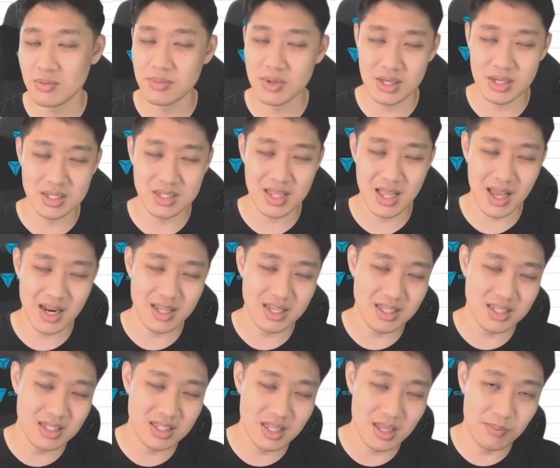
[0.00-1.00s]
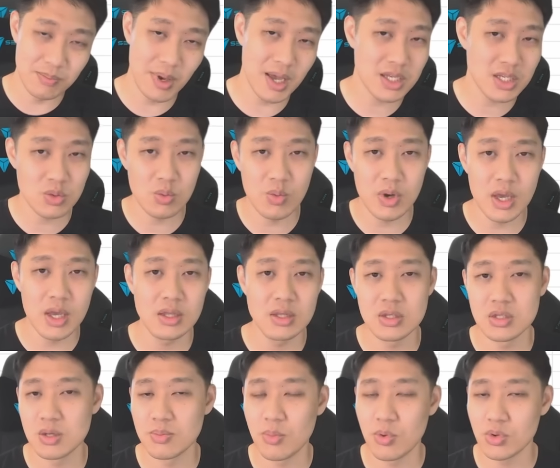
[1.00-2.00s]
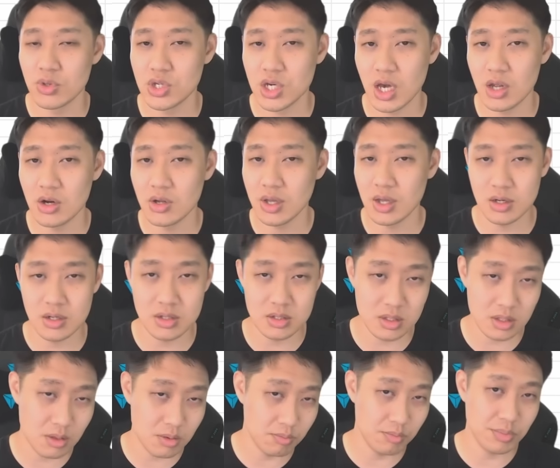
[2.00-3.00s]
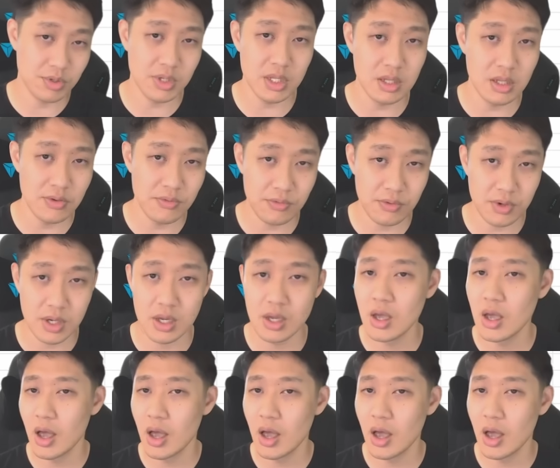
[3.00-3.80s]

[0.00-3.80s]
because that is the best way to support the channel and it is completely free.